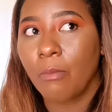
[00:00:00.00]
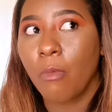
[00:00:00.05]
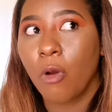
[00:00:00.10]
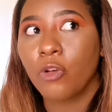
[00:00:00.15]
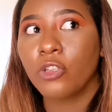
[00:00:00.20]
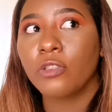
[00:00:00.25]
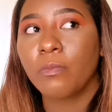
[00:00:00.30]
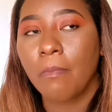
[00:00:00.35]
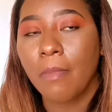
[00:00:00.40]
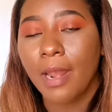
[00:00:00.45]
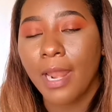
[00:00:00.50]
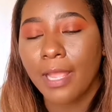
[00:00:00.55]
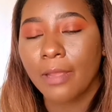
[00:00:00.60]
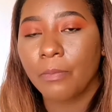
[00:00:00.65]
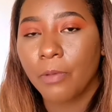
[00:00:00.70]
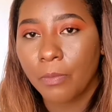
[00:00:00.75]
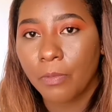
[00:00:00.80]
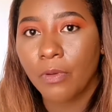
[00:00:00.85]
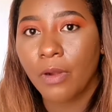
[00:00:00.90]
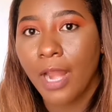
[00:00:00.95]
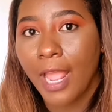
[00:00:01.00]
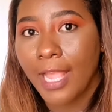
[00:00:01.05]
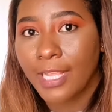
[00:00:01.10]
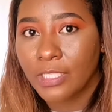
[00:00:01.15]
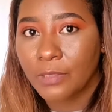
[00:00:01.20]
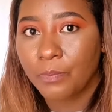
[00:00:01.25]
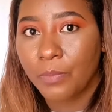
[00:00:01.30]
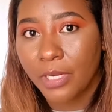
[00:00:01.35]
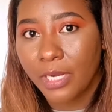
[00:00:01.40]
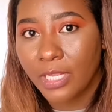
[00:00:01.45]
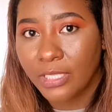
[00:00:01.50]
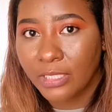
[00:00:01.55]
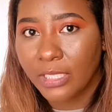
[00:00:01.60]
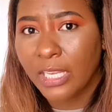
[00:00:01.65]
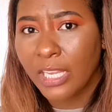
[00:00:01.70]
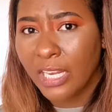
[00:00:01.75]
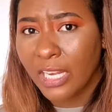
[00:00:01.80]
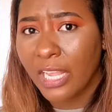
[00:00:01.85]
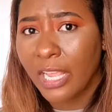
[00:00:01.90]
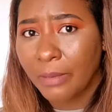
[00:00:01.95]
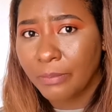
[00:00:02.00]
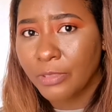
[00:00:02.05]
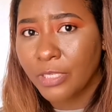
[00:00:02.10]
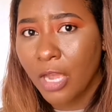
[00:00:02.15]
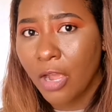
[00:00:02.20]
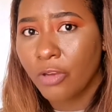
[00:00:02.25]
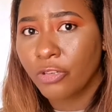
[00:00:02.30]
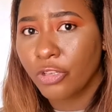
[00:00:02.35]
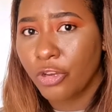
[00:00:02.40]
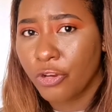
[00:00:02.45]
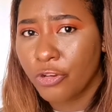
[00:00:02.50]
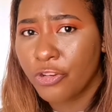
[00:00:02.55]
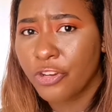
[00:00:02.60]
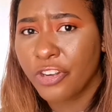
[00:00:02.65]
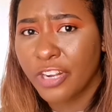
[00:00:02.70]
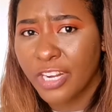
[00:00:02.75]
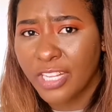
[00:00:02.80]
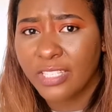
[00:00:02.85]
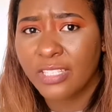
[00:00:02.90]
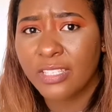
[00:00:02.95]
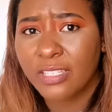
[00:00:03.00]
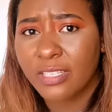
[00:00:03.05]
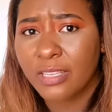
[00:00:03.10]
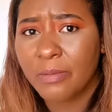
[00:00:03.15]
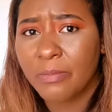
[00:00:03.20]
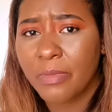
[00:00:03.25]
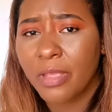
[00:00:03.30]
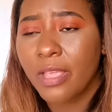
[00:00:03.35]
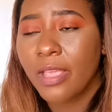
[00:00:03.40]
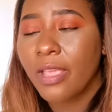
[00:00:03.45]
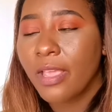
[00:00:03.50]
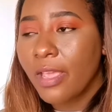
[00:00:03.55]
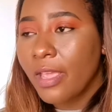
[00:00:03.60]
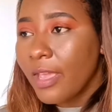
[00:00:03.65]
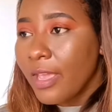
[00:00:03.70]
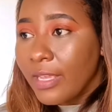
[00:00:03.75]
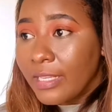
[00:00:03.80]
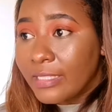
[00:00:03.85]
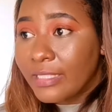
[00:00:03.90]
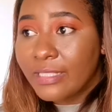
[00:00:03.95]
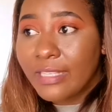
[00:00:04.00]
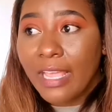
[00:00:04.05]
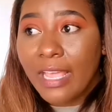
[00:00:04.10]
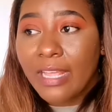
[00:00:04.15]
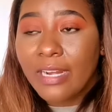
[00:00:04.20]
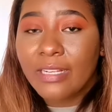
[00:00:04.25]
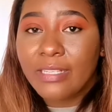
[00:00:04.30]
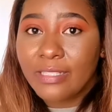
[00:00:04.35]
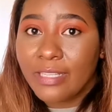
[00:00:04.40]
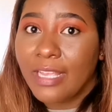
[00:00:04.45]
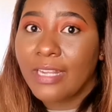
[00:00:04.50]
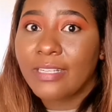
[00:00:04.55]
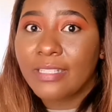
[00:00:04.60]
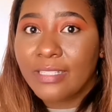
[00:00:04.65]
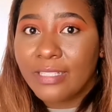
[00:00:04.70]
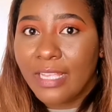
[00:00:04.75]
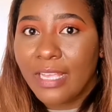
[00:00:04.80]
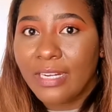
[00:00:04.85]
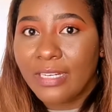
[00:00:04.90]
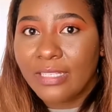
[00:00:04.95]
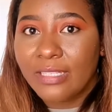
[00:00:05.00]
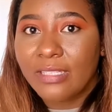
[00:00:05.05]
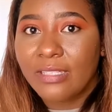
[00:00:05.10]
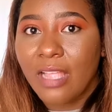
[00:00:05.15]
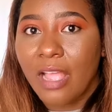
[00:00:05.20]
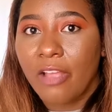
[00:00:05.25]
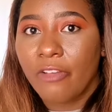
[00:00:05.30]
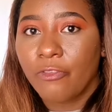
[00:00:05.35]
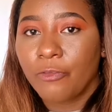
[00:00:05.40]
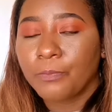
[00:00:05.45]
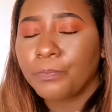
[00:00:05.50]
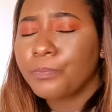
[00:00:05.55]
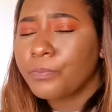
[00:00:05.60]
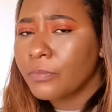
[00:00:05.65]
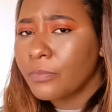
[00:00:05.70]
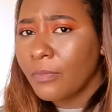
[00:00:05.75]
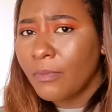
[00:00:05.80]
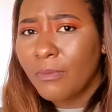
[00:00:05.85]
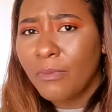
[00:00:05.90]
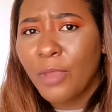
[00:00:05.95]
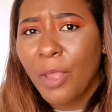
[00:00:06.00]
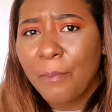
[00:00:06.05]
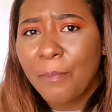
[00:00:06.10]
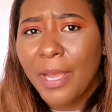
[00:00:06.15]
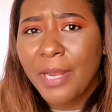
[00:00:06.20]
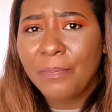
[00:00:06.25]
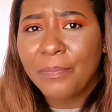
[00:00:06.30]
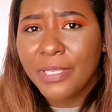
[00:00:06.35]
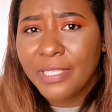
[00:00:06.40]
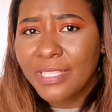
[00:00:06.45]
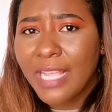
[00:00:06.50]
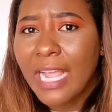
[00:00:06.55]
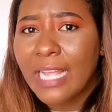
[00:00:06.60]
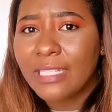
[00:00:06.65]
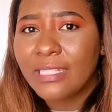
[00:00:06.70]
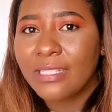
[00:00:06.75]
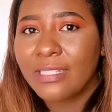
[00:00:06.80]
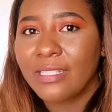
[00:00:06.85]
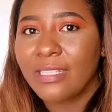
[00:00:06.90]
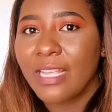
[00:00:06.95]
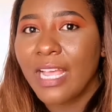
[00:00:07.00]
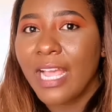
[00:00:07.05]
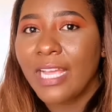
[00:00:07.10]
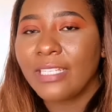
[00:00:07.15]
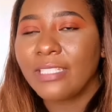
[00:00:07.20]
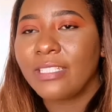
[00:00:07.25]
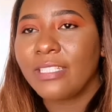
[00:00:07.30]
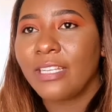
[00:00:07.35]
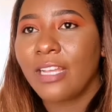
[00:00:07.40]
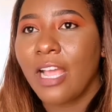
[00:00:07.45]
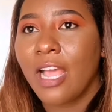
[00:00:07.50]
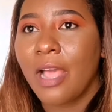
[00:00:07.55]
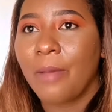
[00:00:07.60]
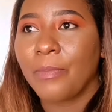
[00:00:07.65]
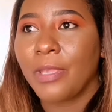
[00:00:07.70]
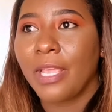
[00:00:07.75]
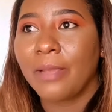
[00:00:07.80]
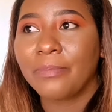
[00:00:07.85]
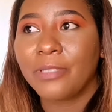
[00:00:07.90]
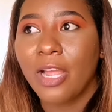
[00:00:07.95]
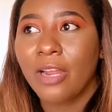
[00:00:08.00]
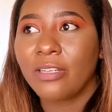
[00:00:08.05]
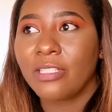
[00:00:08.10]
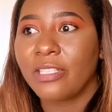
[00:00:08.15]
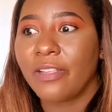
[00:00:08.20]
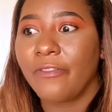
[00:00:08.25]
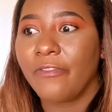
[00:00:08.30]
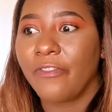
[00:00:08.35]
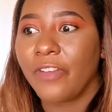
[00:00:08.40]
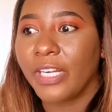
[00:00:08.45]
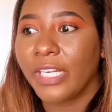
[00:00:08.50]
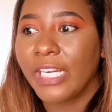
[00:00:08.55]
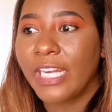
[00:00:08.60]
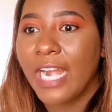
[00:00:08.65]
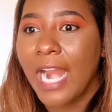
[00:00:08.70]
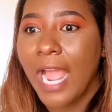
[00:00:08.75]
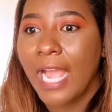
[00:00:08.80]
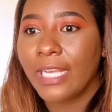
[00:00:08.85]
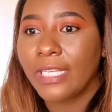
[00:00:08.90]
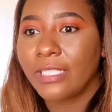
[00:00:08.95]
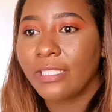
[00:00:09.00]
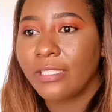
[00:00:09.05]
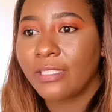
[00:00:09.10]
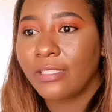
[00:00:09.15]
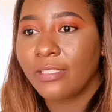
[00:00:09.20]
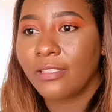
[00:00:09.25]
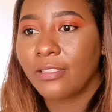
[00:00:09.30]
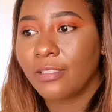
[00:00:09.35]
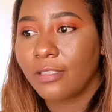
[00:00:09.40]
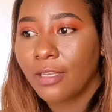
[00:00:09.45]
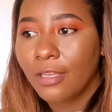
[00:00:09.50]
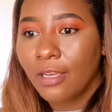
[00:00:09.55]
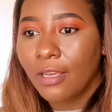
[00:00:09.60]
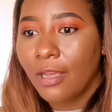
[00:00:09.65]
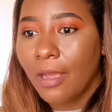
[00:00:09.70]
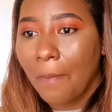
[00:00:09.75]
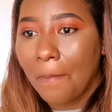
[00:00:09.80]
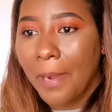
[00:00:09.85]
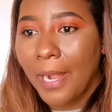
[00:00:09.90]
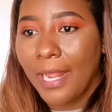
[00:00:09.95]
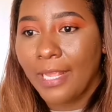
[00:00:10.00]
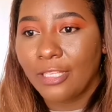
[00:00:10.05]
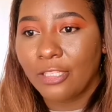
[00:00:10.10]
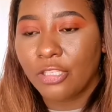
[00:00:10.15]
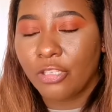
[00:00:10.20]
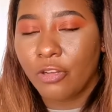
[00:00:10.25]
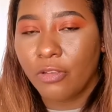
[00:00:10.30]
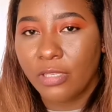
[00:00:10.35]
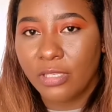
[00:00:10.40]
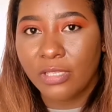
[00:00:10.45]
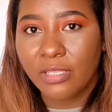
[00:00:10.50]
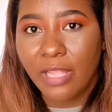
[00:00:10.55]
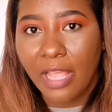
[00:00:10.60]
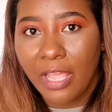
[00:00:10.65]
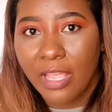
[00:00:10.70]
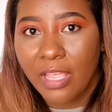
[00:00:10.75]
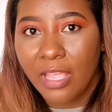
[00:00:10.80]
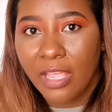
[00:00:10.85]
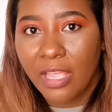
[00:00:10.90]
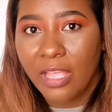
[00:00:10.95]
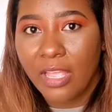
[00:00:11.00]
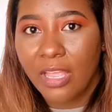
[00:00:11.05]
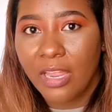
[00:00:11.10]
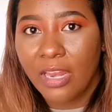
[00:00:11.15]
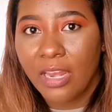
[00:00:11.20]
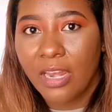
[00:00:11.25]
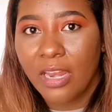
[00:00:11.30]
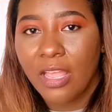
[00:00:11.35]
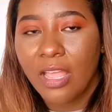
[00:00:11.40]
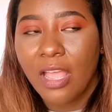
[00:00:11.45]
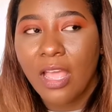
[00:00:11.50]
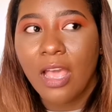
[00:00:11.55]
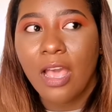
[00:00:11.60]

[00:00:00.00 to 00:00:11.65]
most black people are experiencing in Cape Town due to racism. Scary stuff. But besides that, Cape Town is a very nice place to stay in.